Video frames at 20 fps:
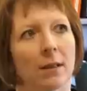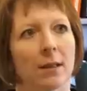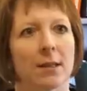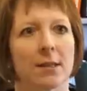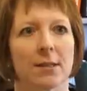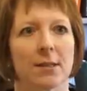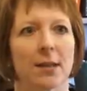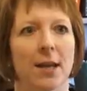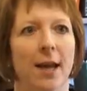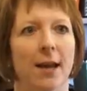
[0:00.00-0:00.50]

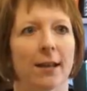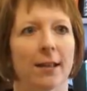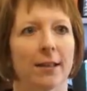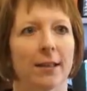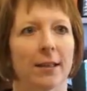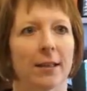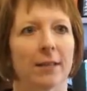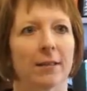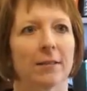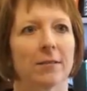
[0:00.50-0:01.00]
Less
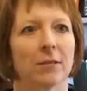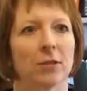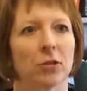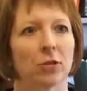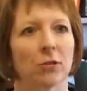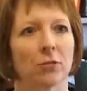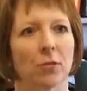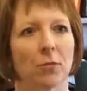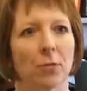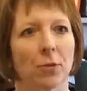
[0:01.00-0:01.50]
tattling,
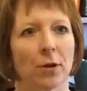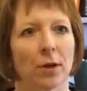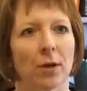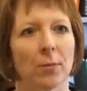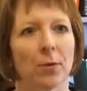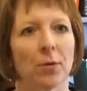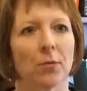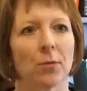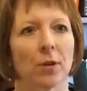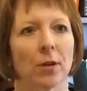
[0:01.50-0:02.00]
children worrying
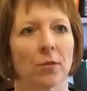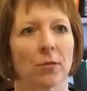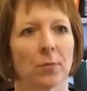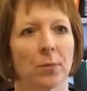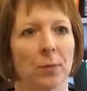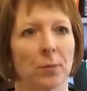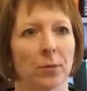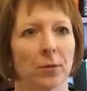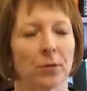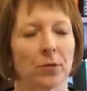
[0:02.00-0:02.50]
about what other
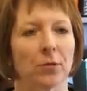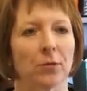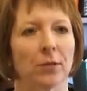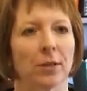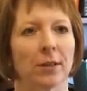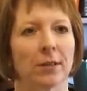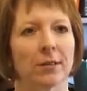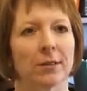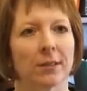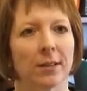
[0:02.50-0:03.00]
people are
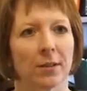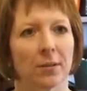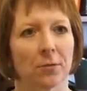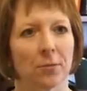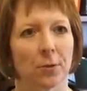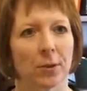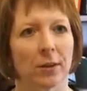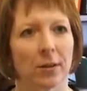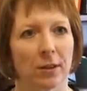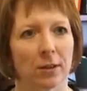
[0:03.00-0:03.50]
doing instead of
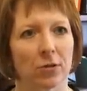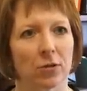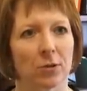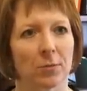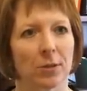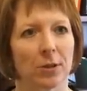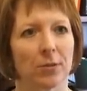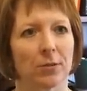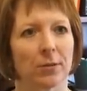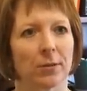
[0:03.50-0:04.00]
what they should
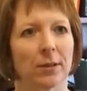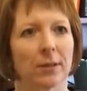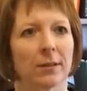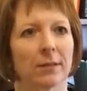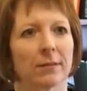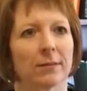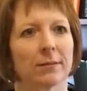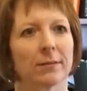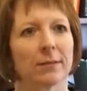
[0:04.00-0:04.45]
be doing.